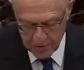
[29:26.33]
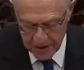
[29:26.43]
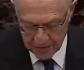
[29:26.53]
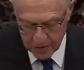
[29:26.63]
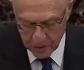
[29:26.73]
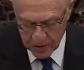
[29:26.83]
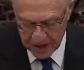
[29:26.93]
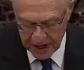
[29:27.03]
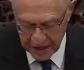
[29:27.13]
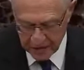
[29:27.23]
amendment with
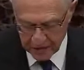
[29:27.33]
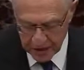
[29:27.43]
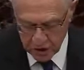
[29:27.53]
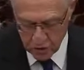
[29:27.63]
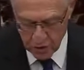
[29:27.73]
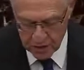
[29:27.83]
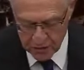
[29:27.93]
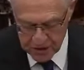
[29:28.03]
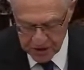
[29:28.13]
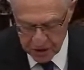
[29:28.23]
carefully drawn
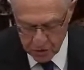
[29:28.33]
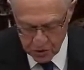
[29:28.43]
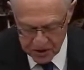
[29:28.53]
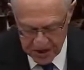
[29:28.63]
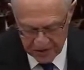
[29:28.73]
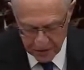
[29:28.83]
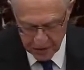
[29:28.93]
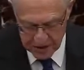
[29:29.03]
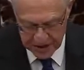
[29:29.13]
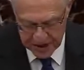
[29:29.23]
procedural
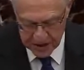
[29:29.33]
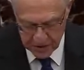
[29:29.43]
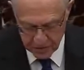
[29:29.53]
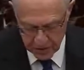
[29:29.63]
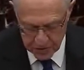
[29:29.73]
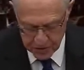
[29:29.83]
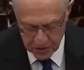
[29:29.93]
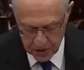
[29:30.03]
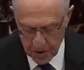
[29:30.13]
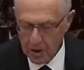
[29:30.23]
safeguards against abuse
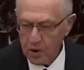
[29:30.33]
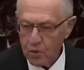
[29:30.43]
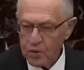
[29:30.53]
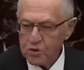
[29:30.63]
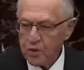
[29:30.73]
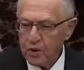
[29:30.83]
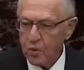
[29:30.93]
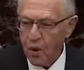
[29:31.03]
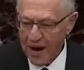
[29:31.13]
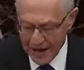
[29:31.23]
was
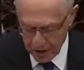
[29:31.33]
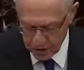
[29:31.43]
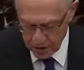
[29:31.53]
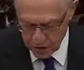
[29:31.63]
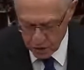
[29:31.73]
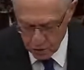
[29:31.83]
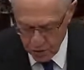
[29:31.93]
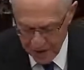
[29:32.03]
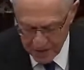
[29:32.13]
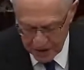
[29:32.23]
required to
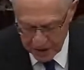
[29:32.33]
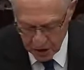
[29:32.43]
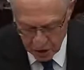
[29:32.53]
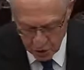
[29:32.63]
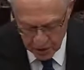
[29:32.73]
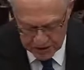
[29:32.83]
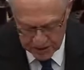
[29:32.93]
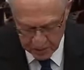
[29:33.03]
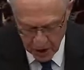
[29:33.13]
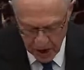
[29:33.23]
remedy the
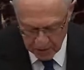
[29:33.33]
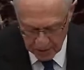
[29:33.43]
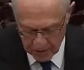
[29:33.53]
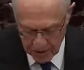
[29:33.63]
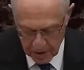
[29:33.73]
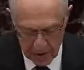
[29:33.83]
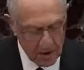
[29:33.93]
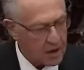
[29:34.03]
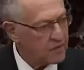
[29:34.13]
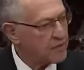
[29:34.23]
daunting problem
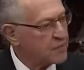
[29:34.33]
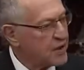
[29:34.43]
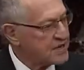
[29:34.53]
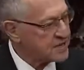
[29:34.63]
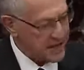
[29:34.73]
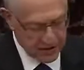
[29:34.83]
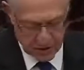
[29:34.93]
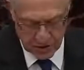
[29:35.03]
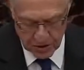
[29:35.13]
of a president